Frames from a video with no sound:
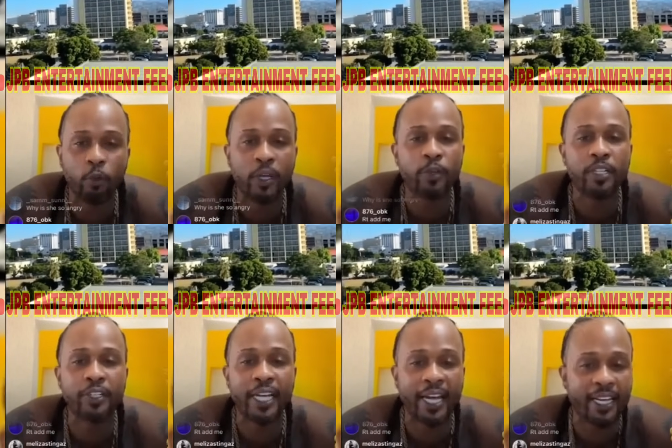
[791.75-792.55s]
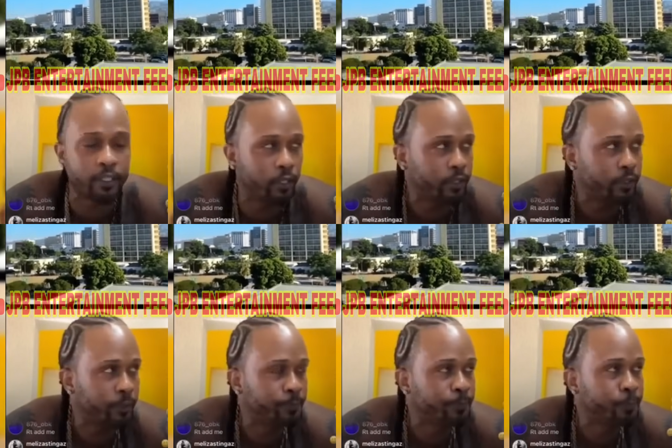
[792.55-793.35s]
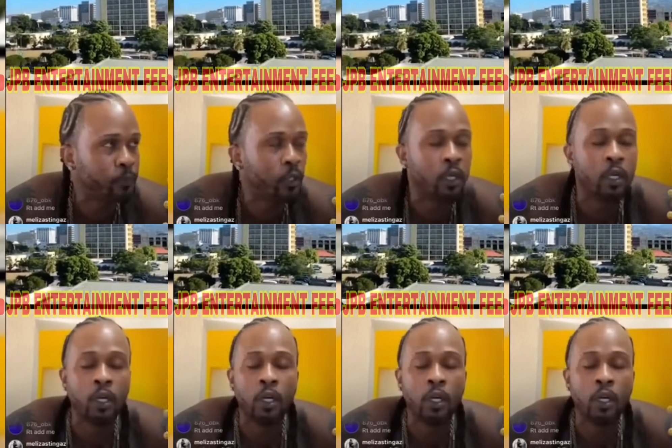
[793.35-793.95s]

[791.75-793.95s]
Let me say something. When Winford asked us,